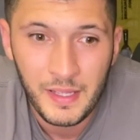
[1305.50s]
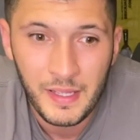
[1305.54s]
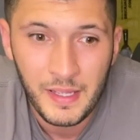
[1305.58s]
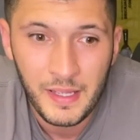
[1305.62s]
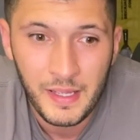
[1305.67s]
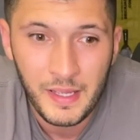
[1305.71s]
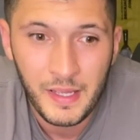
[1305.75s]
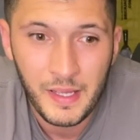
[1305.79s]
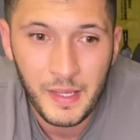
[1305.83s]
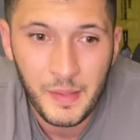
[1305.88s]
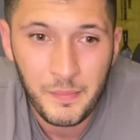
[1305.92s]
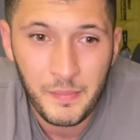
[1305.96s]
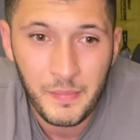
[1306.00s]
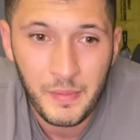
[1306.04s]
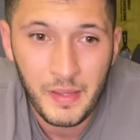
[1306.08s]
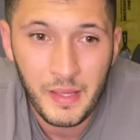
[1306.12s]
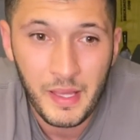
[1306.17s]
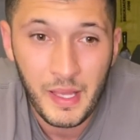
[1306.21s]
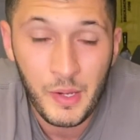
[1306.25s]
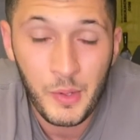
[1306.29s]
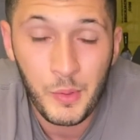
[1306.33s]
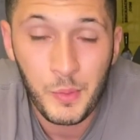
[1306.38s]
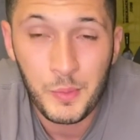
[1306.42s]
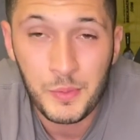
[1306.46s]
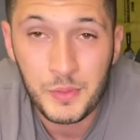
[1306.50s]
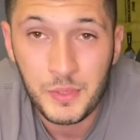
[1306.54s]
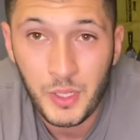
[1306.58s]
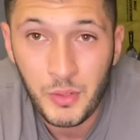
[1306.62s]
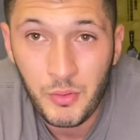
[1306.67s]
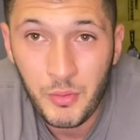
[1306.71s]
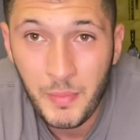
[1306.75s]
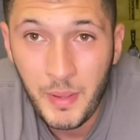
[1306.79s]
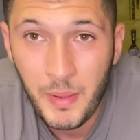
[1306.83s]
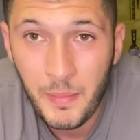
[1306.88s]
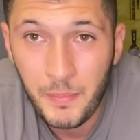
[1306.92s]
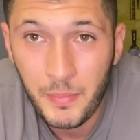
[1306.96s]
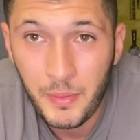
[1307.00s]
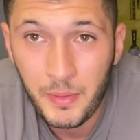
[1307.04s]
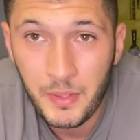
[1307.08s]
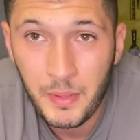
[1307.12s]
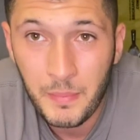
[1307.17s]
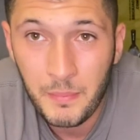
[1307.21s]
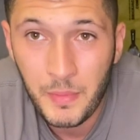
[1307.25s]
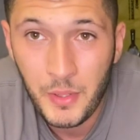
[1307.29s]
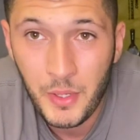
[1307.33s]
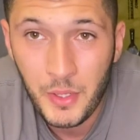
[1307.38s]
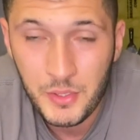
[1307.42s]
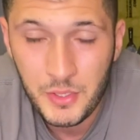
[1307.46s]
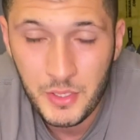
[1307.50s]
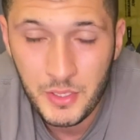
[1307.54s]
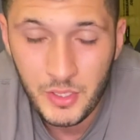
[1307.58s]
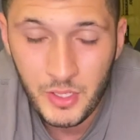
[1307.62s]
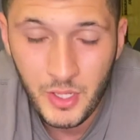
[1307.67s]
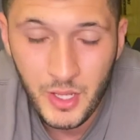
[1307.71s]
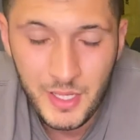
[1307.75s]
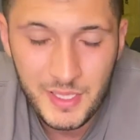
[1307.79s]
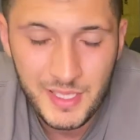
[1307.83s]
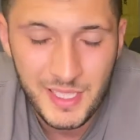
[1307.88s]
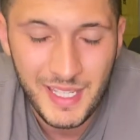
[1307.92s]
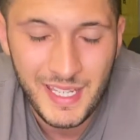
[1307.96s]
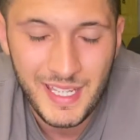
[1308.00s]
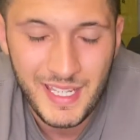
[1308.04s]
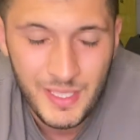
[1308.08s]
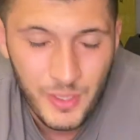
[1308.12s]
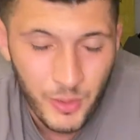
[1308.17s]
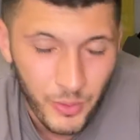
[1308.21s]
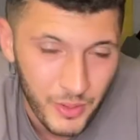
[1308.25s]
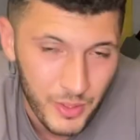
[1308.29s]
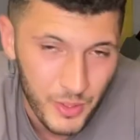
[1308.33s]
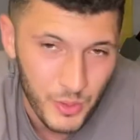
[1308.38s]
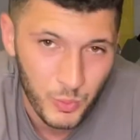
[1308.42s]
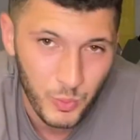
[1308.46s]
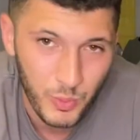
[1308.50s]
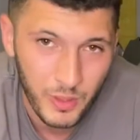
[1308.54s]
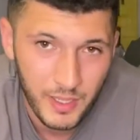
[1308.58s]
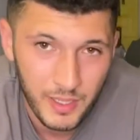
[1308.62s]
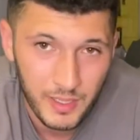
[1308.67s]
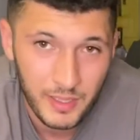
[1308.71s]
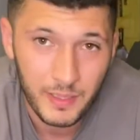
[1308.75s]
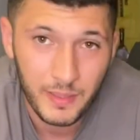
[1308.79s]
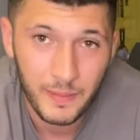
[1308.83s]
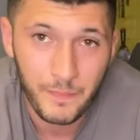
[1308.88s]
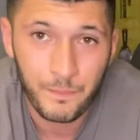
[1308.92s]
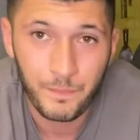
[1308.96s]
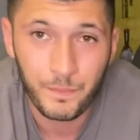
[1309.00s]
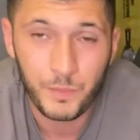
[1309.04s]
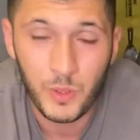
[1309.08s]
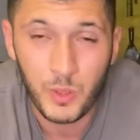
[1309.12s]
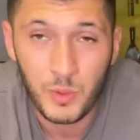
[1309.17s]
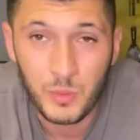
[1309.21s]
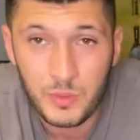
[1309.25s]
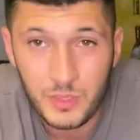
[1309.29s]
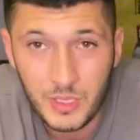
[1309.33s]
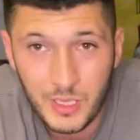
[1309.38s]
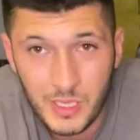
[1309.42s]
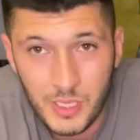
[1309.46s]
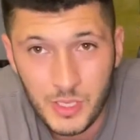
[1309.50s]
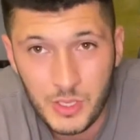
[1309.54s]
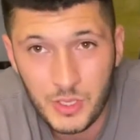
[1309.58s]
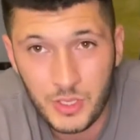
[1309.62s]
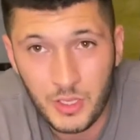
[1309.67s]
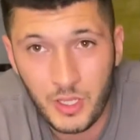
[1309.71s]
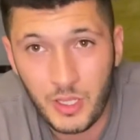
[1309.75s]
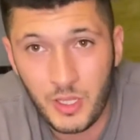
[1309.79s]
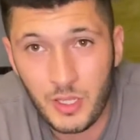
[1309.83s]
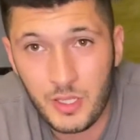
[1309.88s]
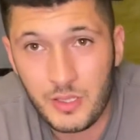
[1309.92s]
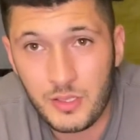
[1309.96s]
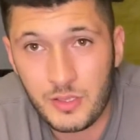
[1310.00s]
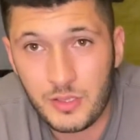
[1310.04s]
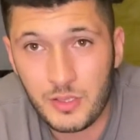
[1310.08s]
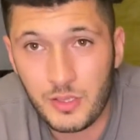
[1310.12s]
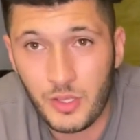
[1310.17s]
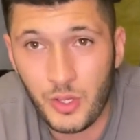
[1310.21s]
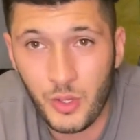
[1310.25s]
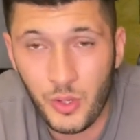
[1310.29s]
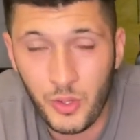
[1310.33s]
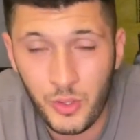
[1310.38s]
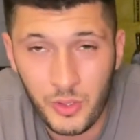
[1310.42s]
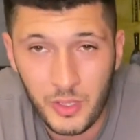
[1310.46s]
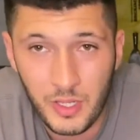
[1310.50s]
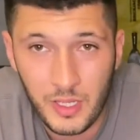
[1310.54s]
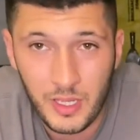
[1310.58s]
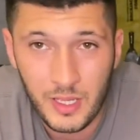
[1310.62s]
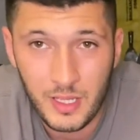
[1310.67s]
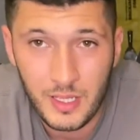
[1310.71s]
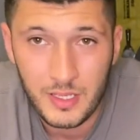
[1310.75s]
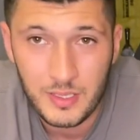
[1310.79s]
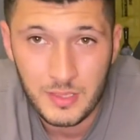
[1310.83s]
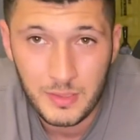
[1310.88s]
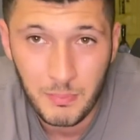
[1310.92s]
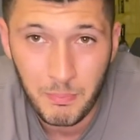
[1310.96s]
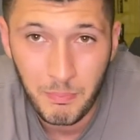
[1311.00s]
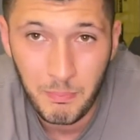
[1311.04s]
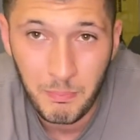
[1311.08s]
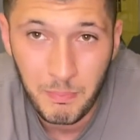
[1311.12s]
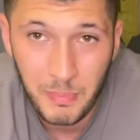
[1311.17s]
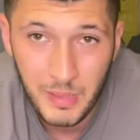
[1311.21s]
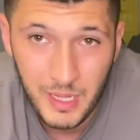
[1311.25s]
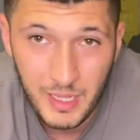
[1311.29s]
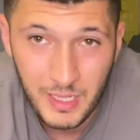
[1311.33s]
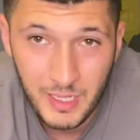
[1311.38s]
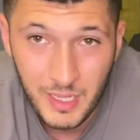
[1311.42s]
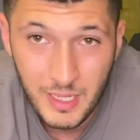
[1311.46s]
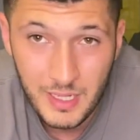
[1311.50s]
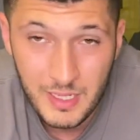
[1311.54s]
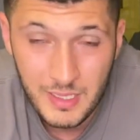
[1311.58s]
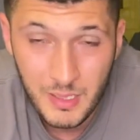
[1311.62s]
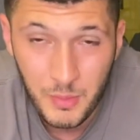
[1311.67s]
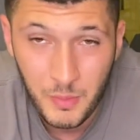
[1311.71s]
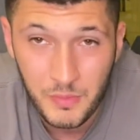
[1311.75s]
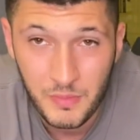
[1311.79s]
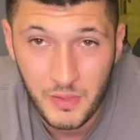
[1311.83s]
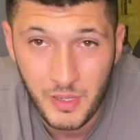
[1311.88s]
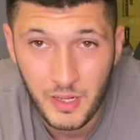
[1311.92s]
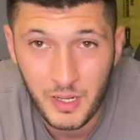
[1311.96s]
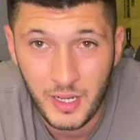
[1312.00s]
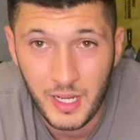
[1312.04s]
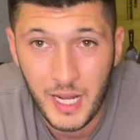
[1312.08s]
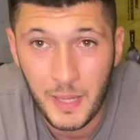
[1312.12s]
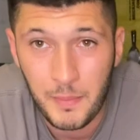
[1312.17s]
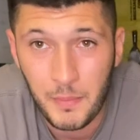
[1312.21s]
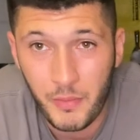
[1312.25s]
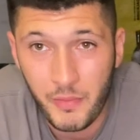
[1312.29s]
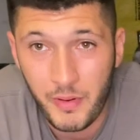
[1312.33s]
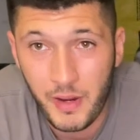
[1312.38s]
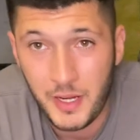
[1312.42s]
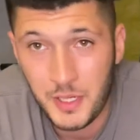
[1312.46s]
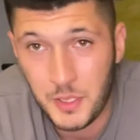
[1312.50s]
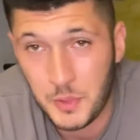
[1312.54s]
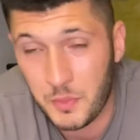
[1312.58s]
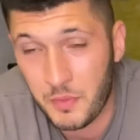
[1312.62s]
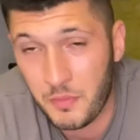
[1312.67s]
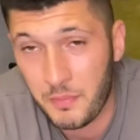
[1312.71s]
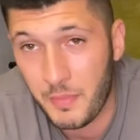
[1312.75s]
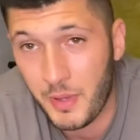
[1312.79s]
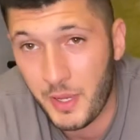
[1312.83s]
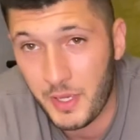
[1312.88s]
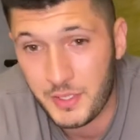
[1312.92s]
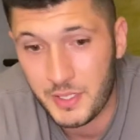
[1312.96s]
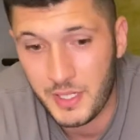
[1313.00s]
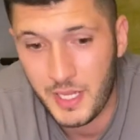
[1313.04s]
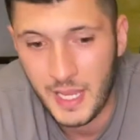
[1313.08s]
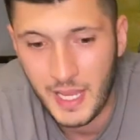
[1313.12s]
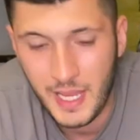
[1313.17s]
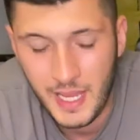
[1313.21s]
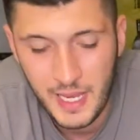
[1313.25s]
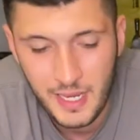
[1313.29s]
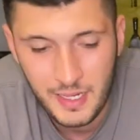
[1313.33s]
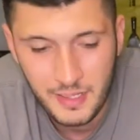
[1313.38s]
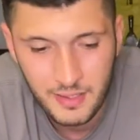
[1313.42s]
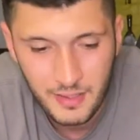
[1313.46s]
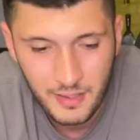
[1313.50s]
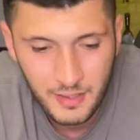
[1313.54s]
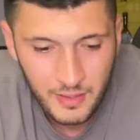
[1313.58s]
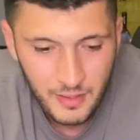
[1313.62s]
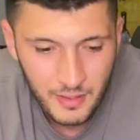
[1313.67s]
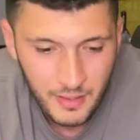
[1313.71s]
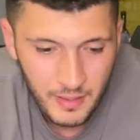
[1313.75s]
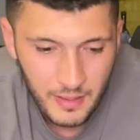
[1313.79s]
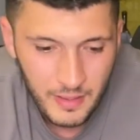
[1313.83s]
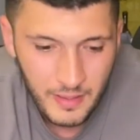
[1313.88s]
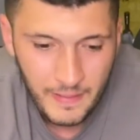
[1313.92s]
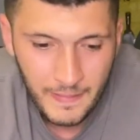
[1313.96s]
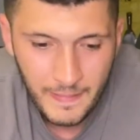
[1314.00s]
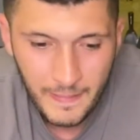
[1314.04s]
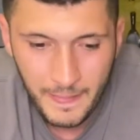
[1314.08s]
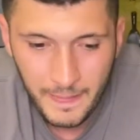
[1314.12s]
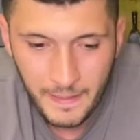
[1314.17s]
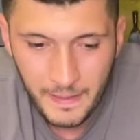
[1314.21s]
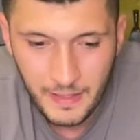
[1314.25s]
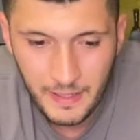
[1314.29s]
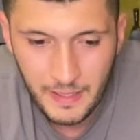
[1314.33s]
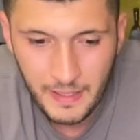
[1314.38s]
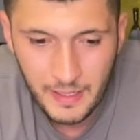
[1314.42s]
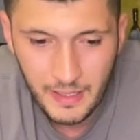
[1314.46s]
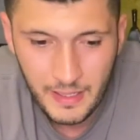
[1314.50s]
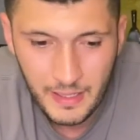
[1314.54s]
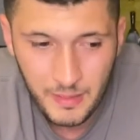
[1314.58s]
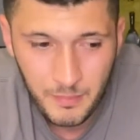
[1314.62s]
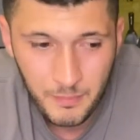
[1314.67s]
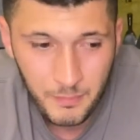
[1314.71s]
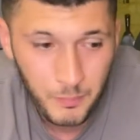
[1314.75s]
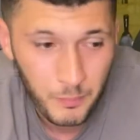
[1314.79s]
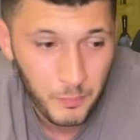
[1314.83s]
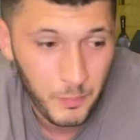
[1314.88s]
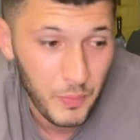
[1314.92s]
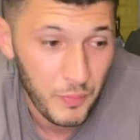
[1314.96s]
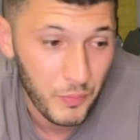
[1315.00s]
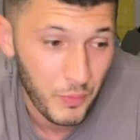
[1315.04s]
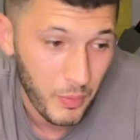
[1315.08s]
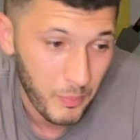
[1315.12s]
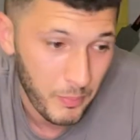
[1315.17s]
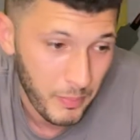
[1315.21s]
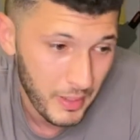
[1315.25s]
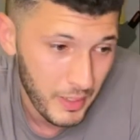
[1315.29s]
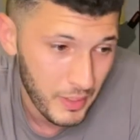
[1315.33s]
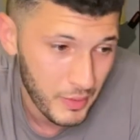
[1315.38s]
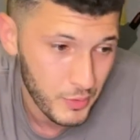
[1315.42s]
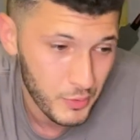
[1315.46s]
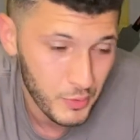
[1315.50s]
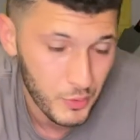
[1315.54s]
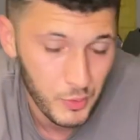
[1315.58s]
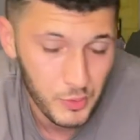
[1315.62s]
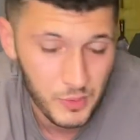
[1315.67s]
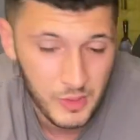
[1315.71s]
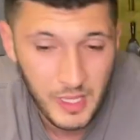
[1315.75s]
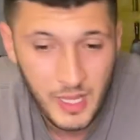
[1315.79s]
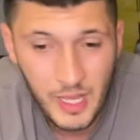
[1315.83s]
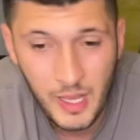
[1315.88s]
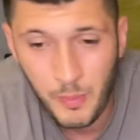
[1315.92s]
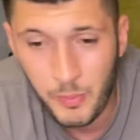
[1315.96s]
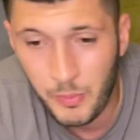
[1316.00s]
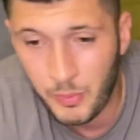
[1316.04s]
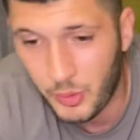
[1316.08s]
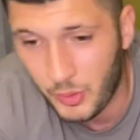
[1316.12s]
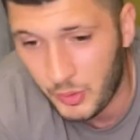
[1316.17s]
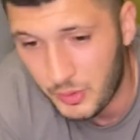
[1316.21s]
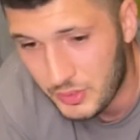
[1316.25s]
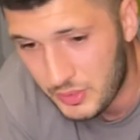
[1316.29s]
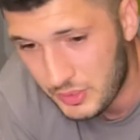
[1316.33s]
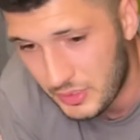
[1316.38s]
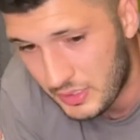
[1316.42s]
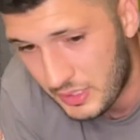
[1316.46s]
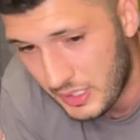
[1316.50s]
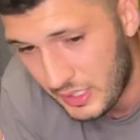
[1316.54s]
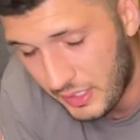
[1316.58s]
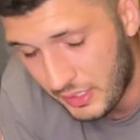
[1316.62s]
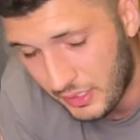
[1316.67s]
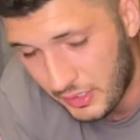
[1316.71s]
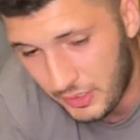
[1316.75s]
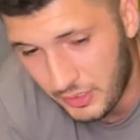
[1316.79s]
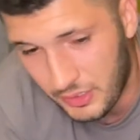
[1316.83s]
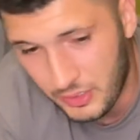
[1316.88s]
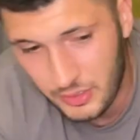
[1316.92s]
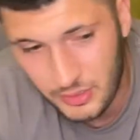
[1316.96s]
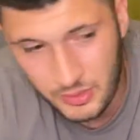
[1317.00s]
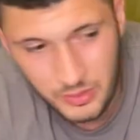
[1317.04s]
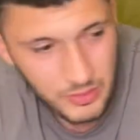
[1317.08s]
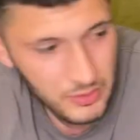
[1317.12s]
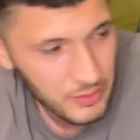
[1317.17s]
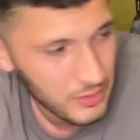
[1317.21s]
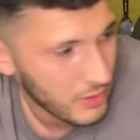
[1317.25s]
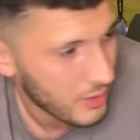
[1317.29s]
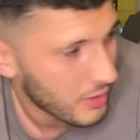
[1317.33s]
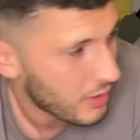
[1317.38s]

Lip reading: And also remember that merchandise is on its way. New t-shirts, hoodies, beanies that we've done in collaboration with Mind Your Head. We've got pencils now, we've got stickers,